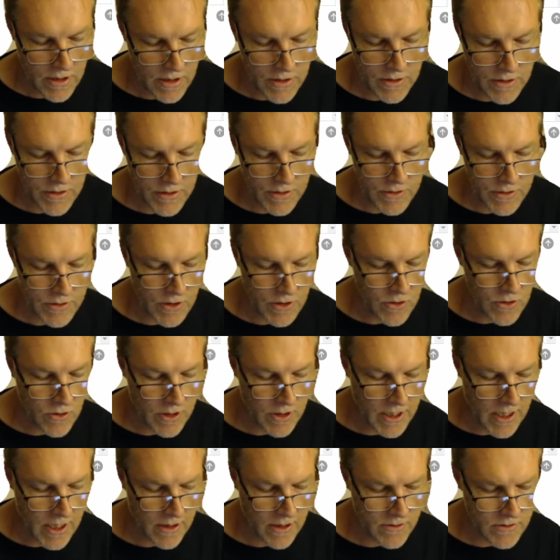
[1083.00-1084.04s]
So your
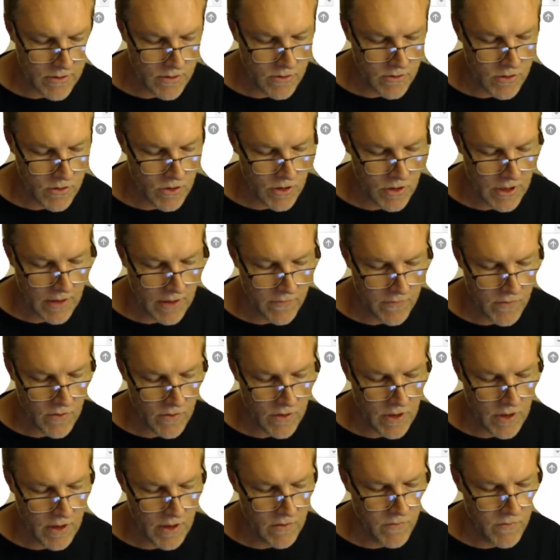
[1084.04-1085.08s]
accountant should give you an
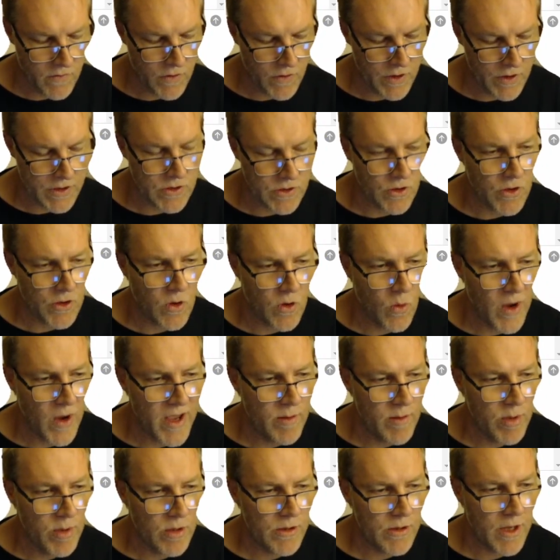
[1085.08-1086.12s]
invoice on a
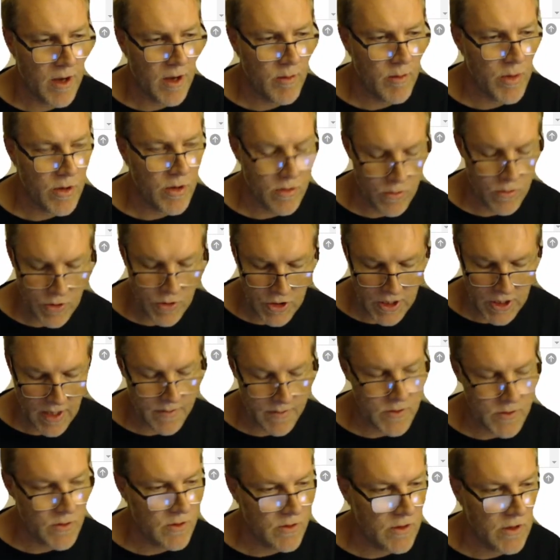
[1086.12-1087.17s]
weighbill number, which comes
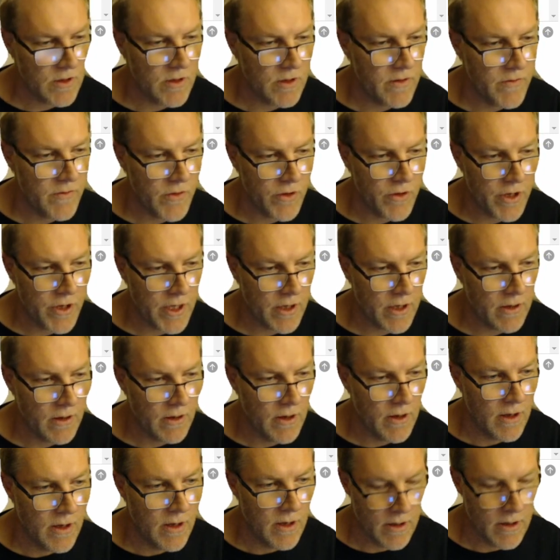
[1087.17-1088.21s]
with a delivery.
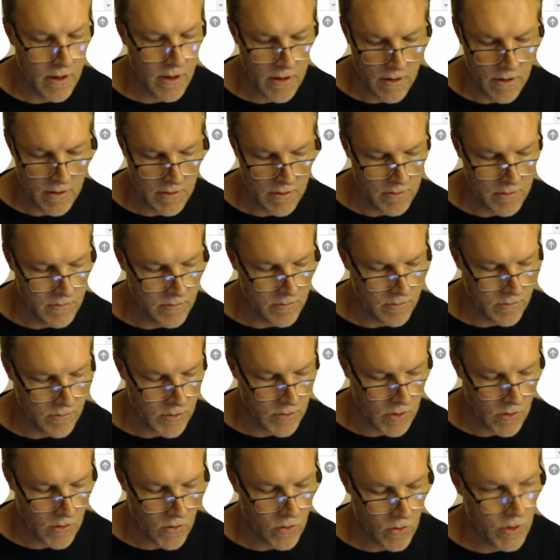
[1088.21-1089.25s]
You
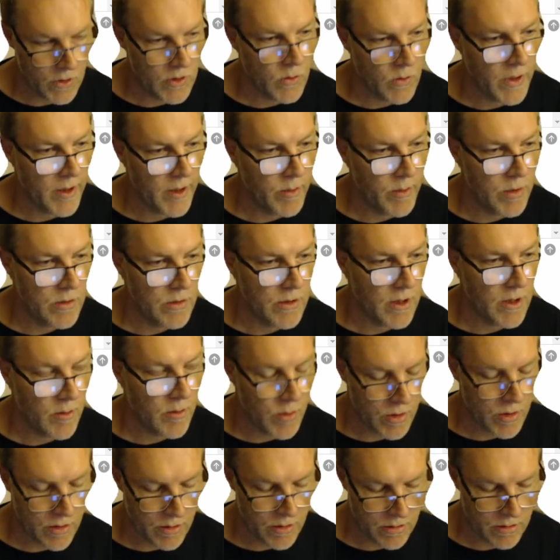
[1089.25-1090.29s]
can call it weighbill
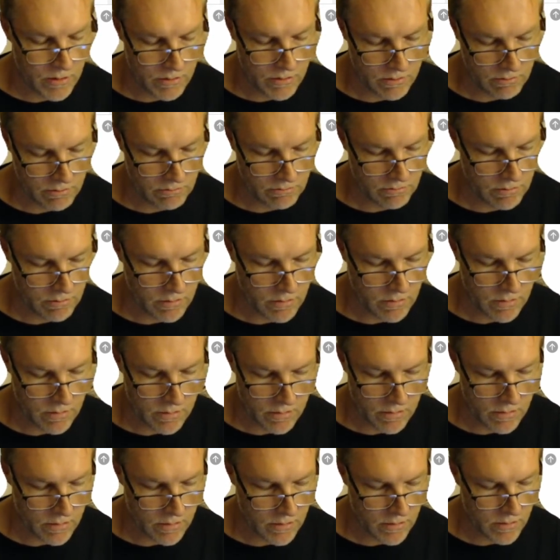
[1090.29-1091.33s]
number,
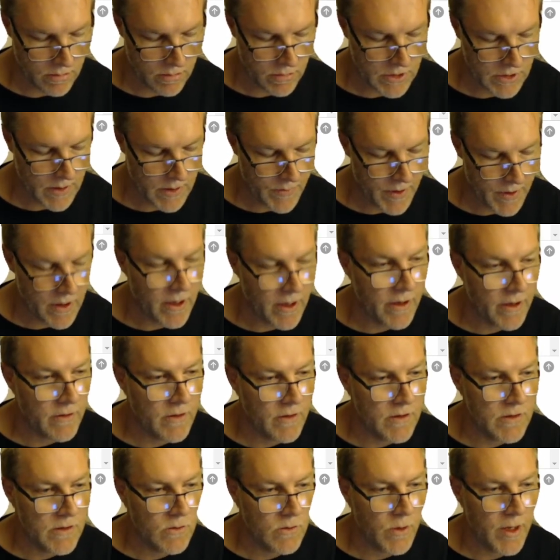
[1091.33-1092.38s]
something like
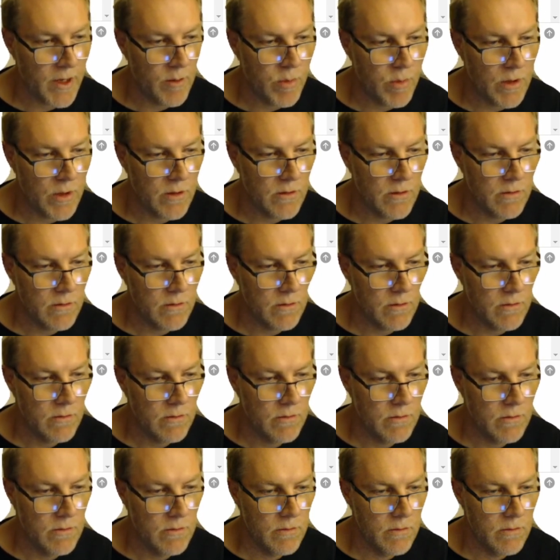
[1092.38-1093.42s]
this, weighbill.
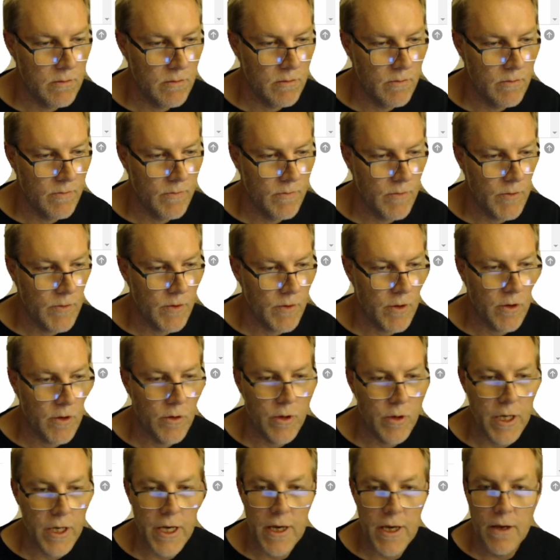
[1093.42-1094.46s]

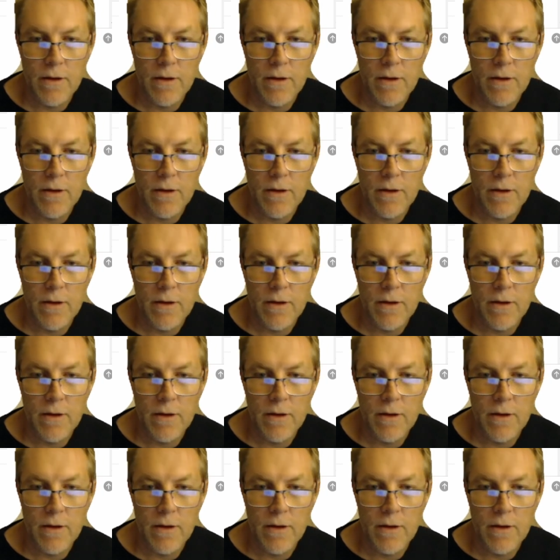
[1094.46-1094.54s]
Okay.